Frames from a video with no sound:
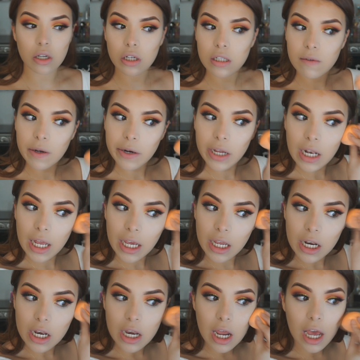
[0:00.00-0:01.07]
It looks very
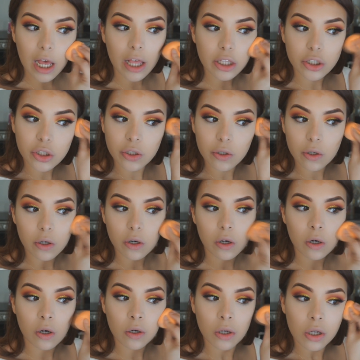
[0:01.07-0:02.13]
like
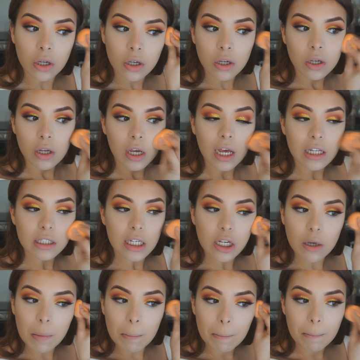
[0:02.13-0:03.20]
natural. Has
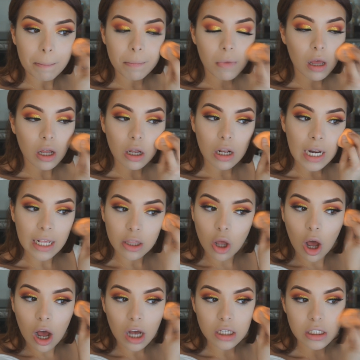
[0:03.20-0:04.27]
like
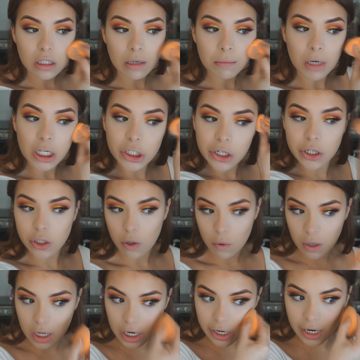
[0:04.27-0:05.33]
the awesome
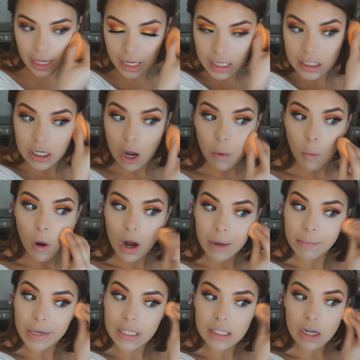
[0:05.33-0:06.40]
undertone color. Like, it's not
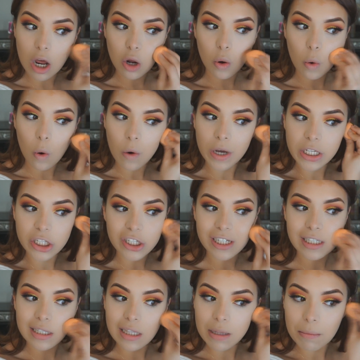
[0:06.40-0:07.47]
warm, it's not cold, it's
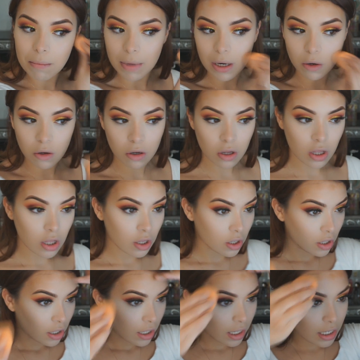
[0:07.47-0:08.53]
just in the middle,
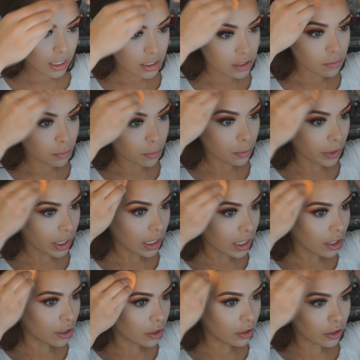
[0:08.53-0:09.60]
and it's
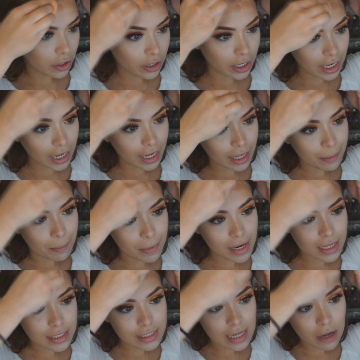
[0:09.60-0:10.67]
really good. Like, it
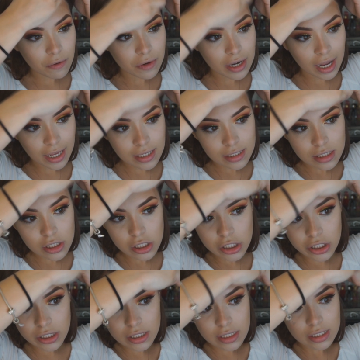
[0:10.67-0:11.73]
blends out nice
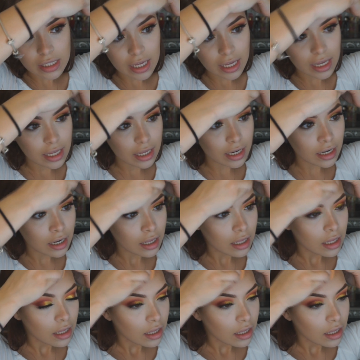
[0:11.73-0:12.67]
into your skin.